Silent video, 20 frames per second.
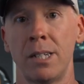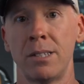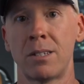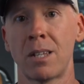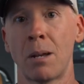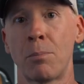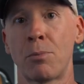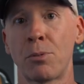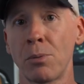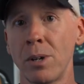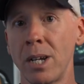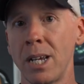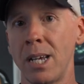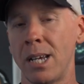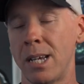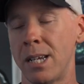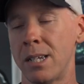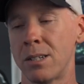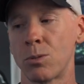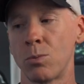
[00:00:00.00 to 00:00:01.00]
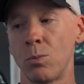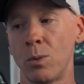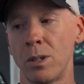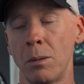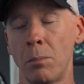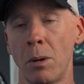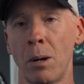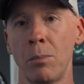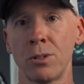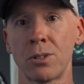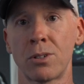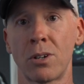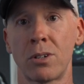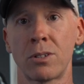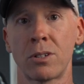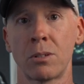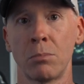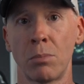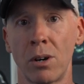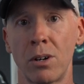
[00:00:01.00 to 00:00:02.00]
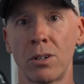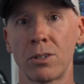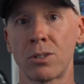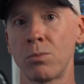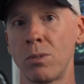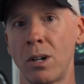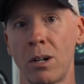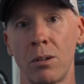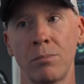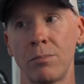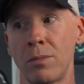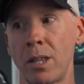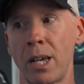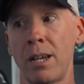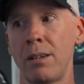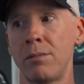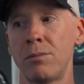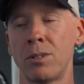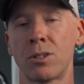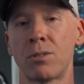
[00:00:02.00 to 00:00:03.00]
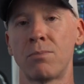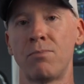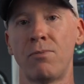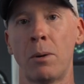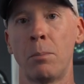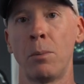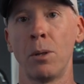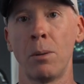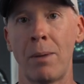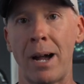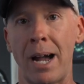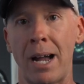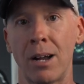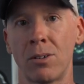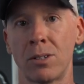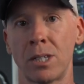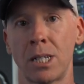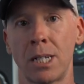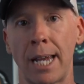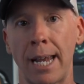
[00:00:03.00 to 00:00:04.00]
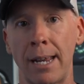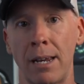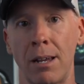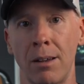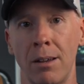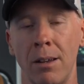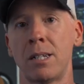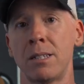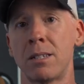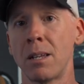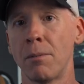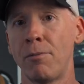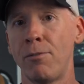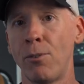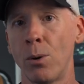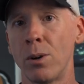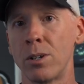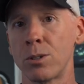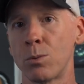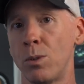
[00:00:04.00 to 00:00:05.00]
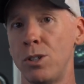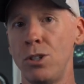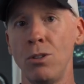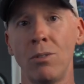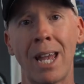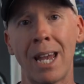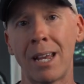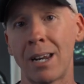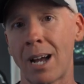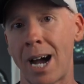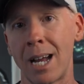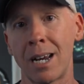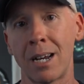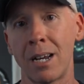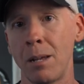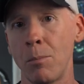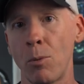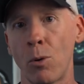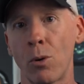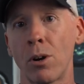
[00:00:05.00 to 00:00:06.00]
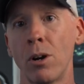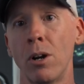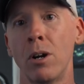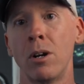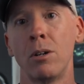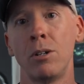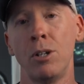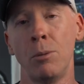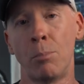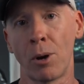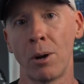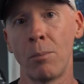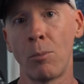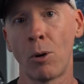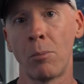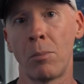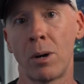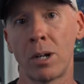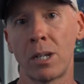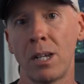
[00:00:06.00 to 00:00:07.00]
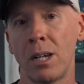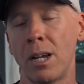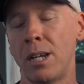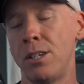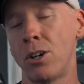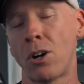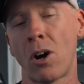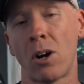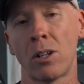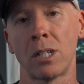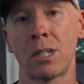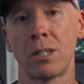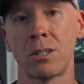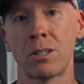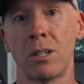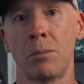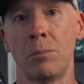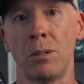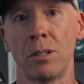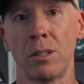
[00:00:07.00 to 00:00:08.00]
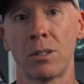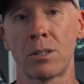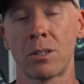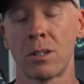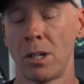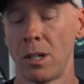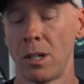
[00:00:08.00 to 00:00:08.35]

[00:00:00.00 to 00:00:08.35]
And step 3 is when the bubble starts to burst, well, they just fumble the bag on the data. And step 4 is when you can't hide it anymore, you print more money and you call it a stimulus.